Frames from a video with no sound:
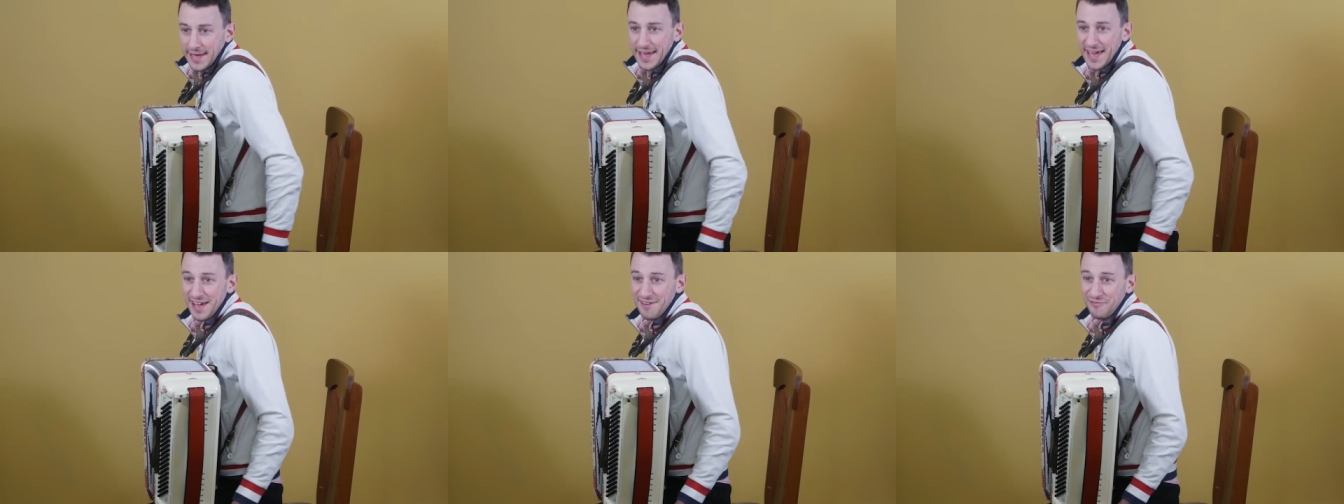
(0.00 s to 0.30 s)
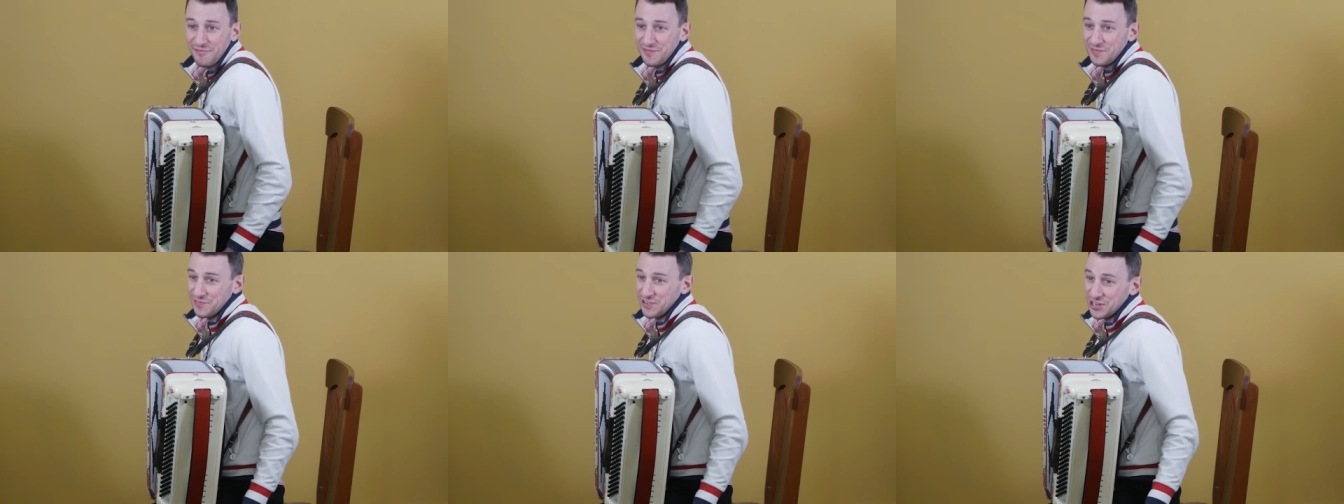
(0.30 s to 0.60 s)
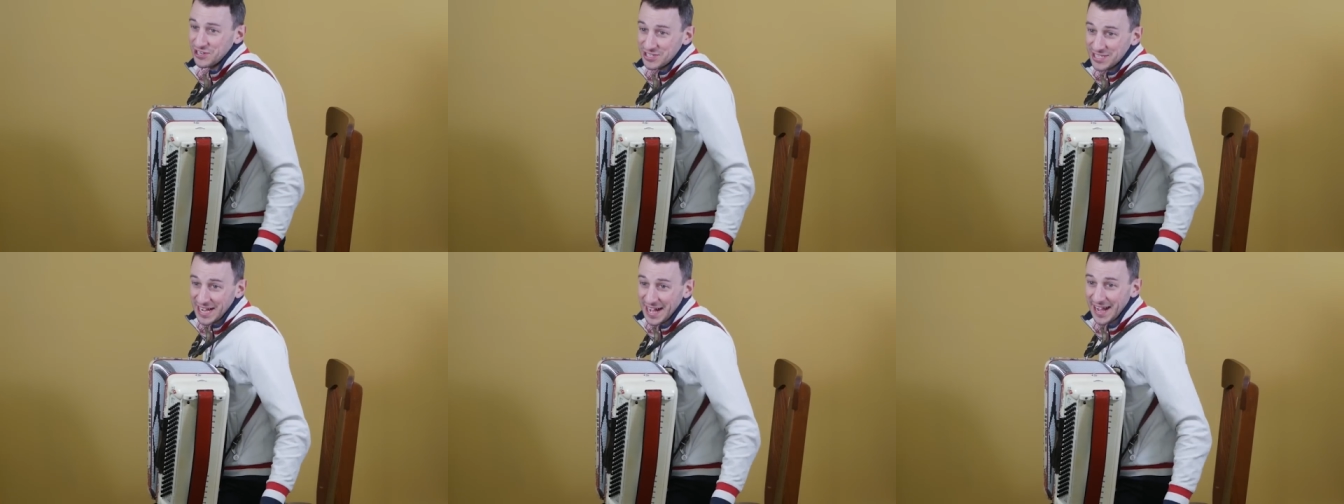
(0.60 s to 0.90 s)
If
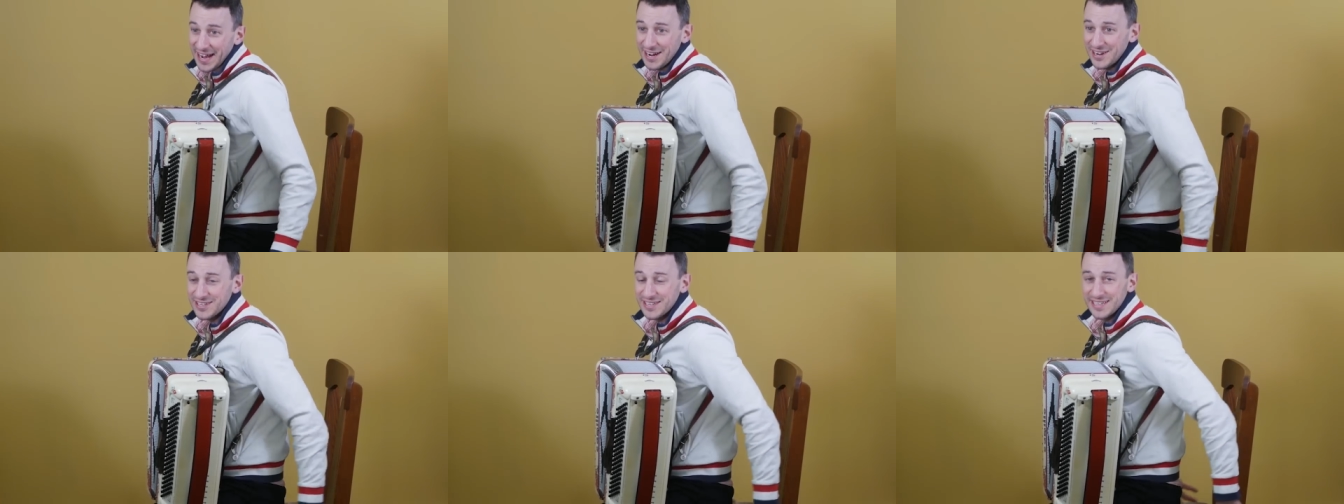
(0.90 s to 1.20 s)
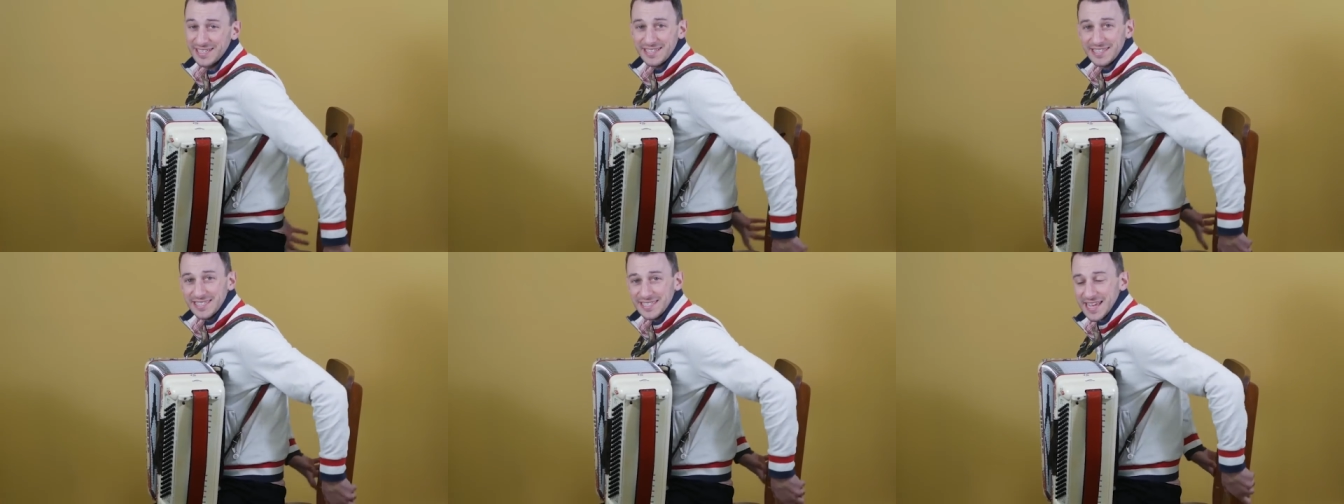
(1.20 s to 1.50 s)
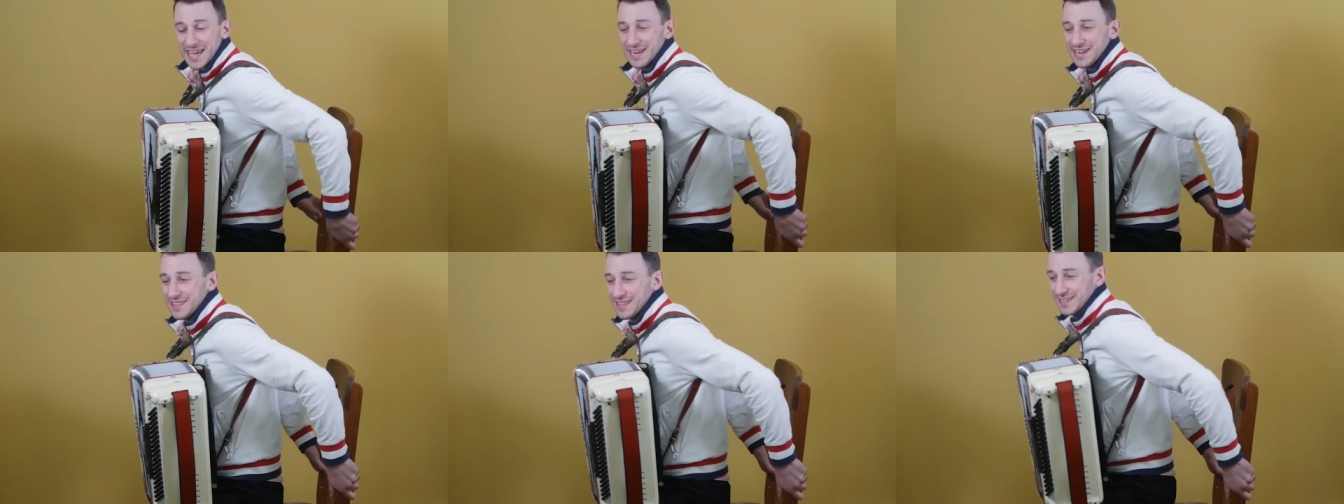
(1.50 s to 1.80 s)
you're tired and it's
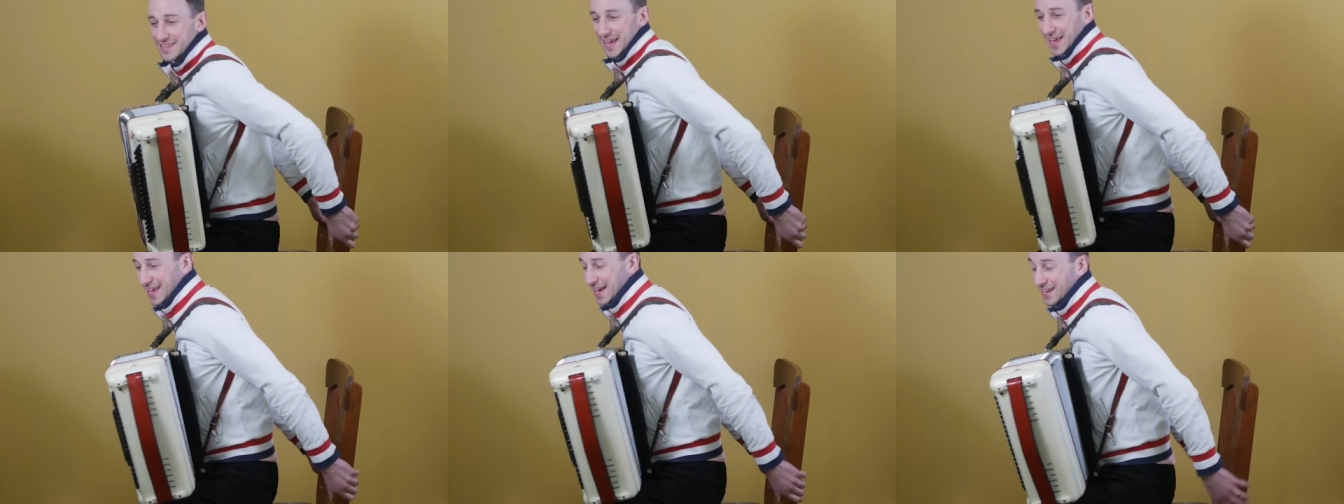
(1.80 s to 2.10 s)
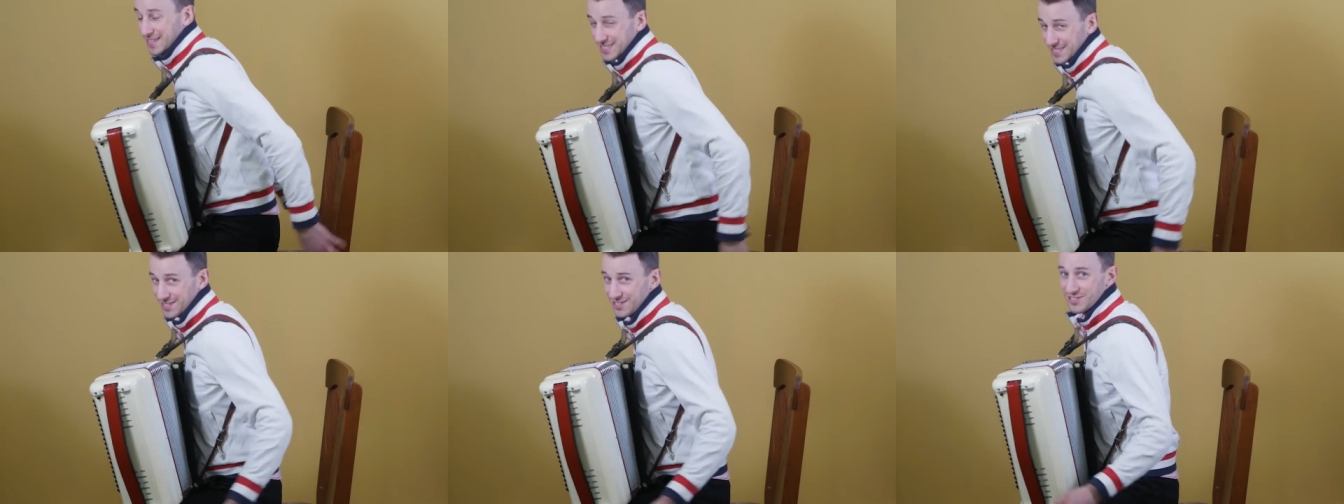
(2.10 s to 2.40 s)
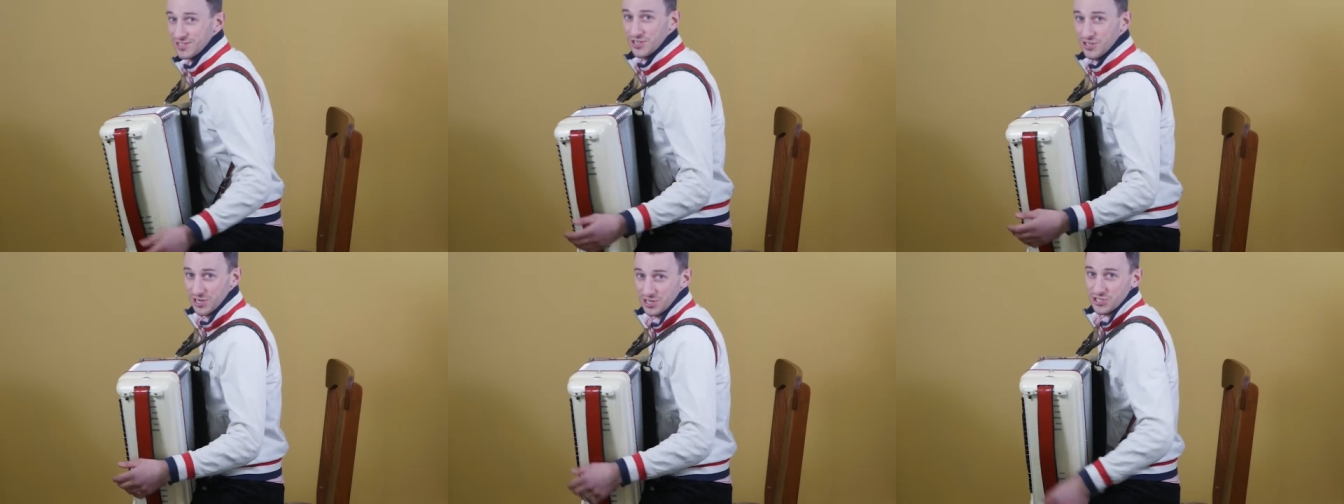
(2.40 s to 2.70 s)
the end of the day, I still
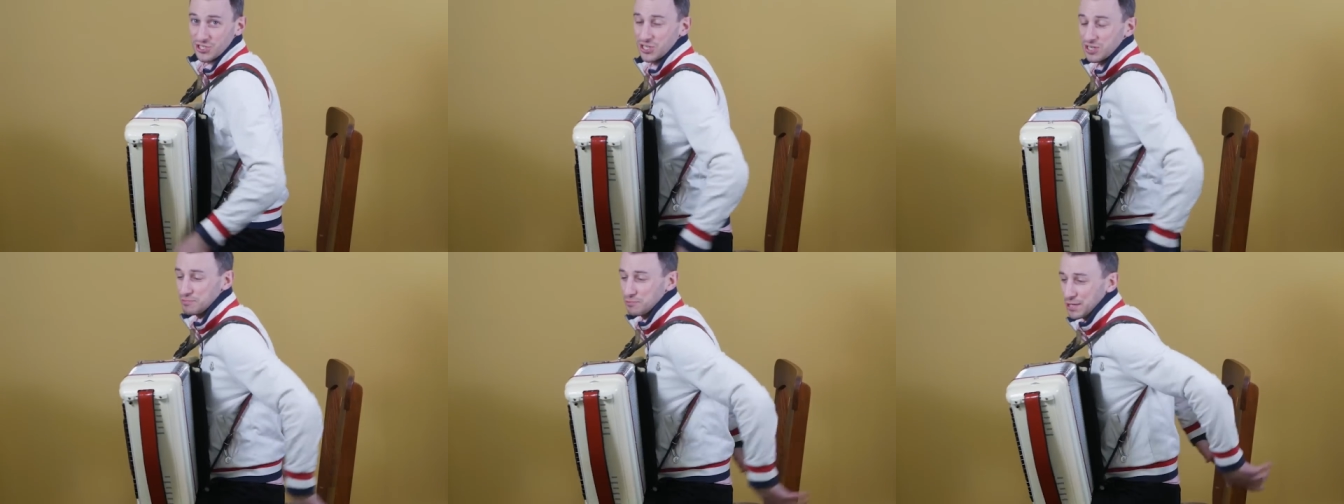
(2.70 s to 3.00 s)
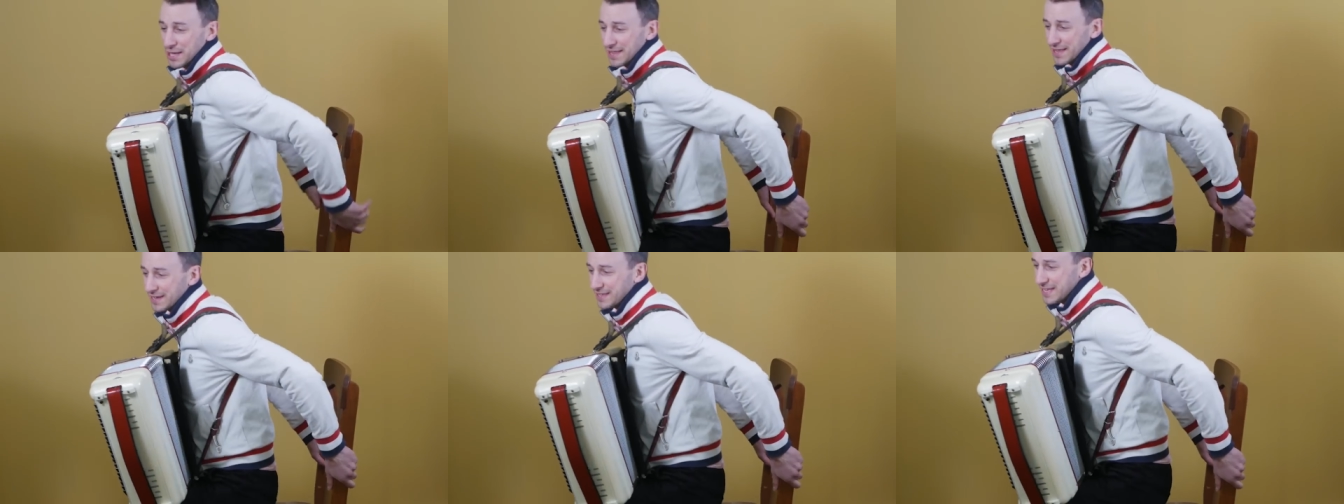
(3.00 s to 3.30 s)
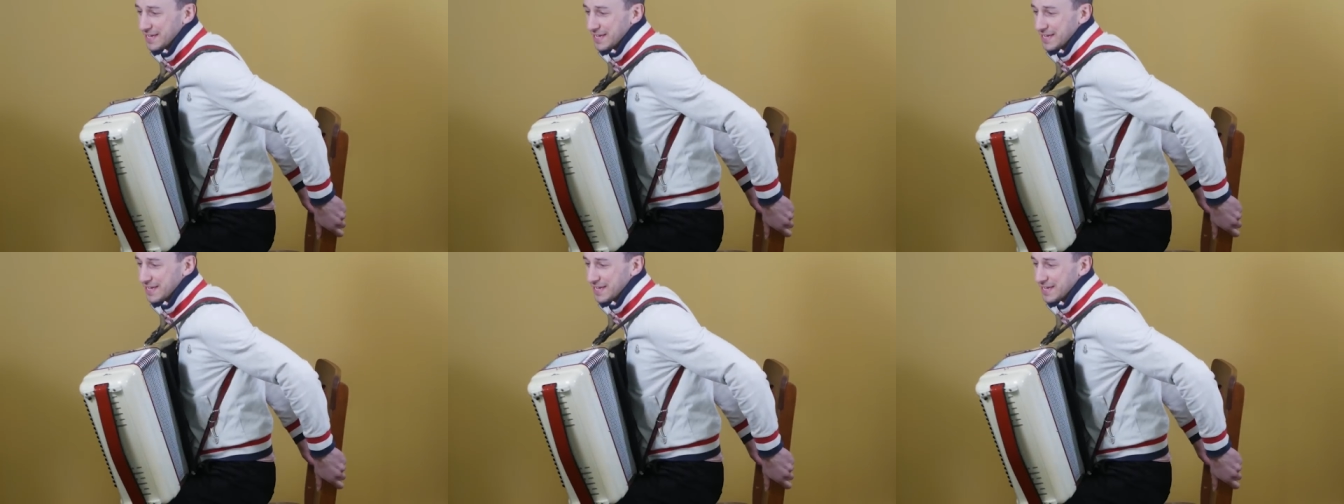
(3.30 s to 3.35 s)
encourage you to play like